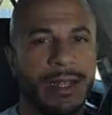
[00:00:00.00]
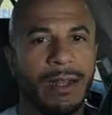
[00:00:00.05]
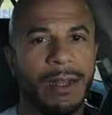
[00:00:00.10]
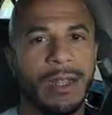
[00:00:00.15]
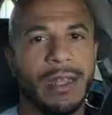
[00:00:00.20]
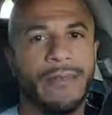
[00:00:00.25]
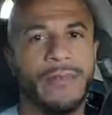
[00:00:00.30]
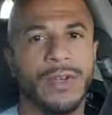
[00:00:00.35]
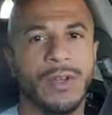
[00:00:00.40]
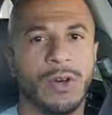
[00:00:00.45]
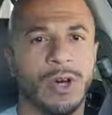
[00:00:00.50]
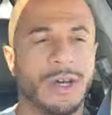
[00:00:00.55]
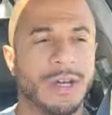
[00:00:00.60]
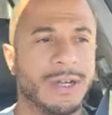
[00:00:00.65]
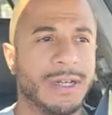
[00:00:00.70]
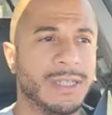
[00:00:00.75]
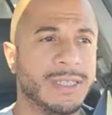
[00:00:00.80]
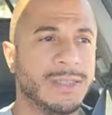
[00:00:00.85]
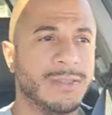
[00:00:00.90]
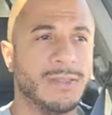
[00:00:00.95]
delivered on
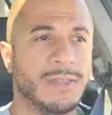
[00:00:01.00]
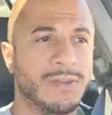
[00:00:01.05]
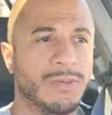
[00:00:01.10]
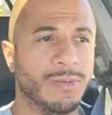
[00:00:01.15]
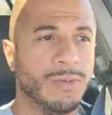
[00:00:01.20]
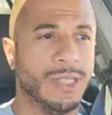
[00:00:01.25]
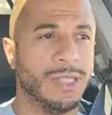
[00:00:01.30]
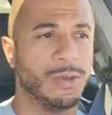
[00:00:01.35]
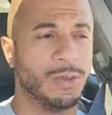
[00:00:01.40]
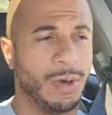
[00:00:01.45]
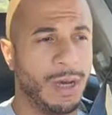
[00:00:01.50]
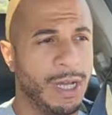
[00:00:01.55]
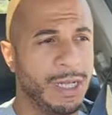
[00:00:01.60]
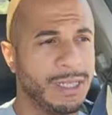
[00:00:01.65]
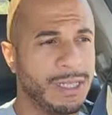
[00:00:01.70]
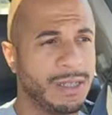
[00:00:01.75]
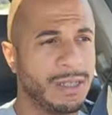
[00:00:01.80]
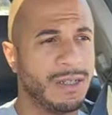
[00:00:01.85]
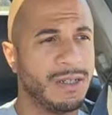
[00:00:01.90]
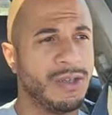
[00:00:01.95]
us, which was,